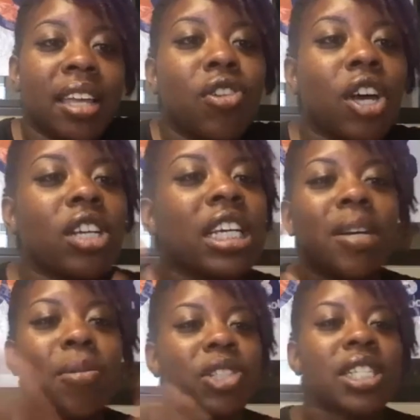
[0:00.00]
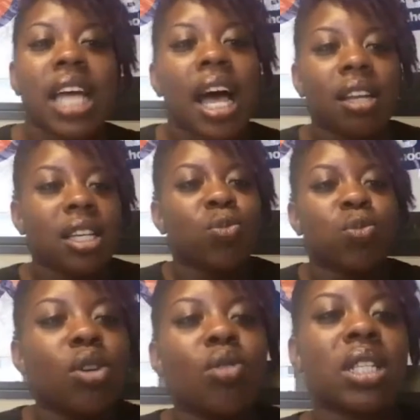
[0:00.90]
You know, it was just all these
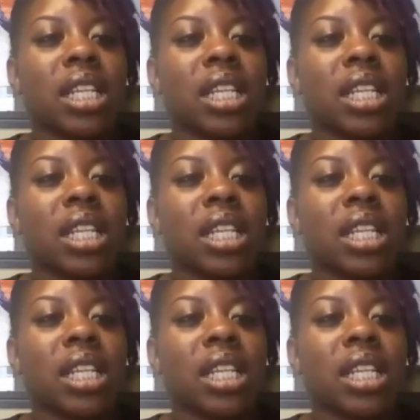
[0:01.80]
rules.